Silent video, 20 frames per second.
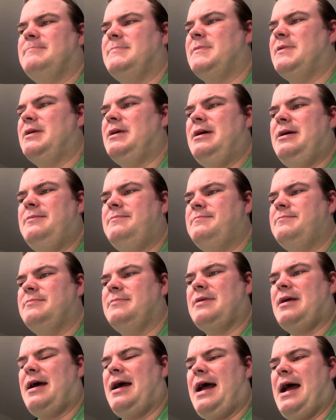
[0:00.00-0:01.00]
yeah,
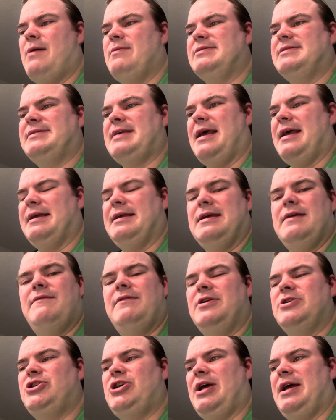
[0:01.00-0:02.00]
I would say give
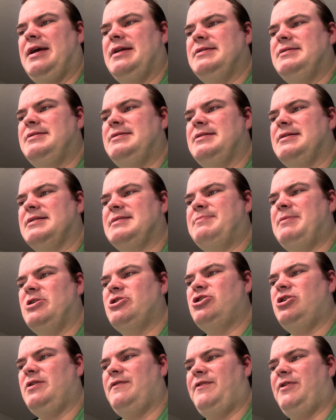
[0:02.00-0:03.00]
it a chance,
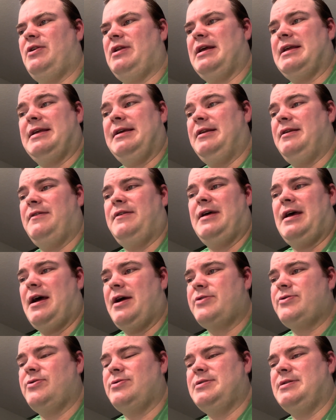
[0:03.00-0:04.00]
especially if you like any of the
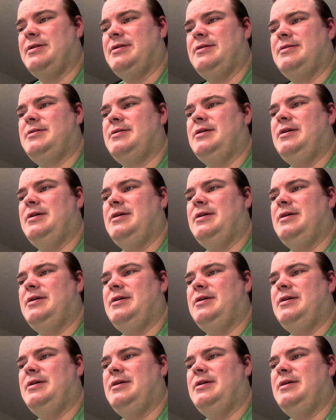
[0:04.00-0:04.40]
actors in it.